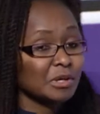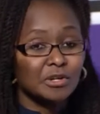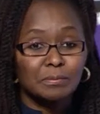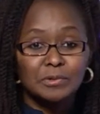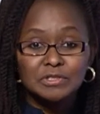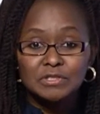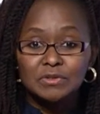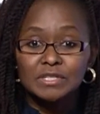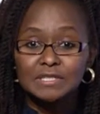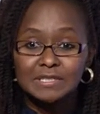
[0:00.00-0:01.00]
an
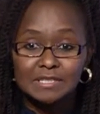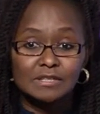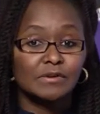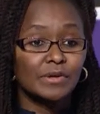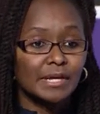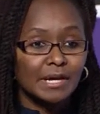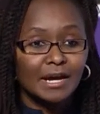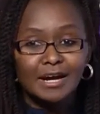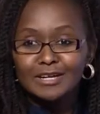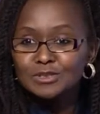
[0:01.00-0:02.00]
opportunity
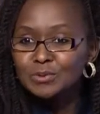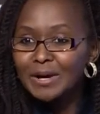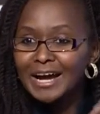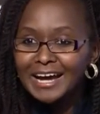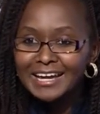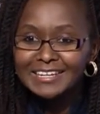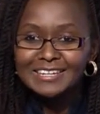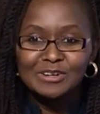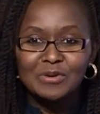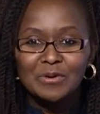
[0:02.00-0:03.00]
uh, to
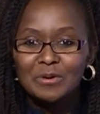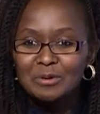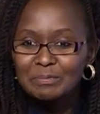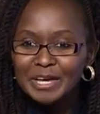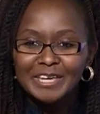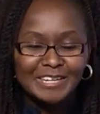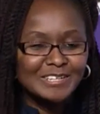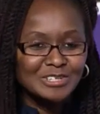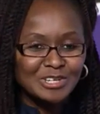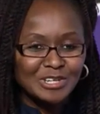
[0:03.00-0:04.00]
add or make
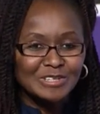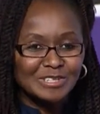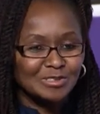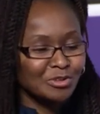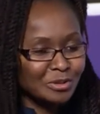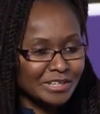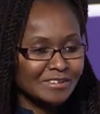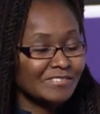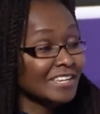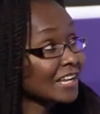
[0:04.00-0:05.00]
any changes or
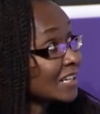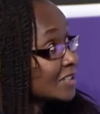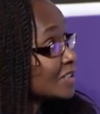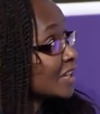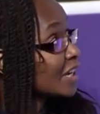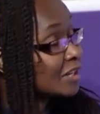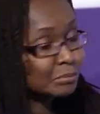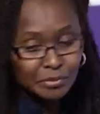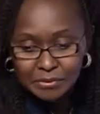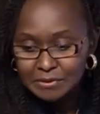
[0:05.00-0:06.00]
give at least their
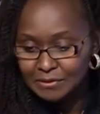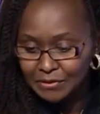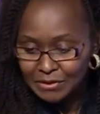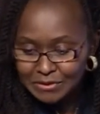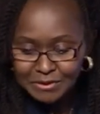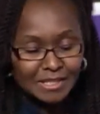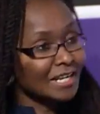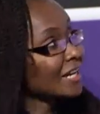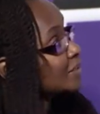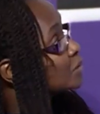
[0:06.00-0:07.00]
input. So the
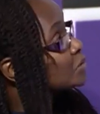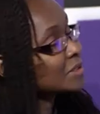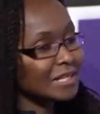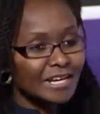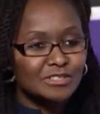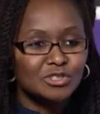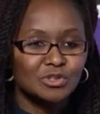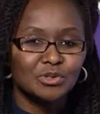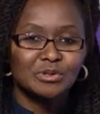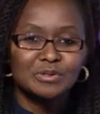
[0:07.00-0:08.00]
last two slides
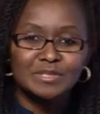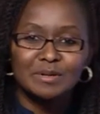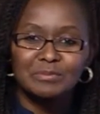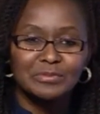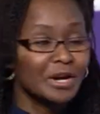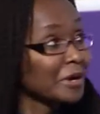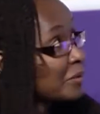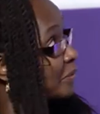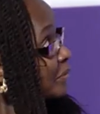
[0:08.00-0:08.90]
show some, uh,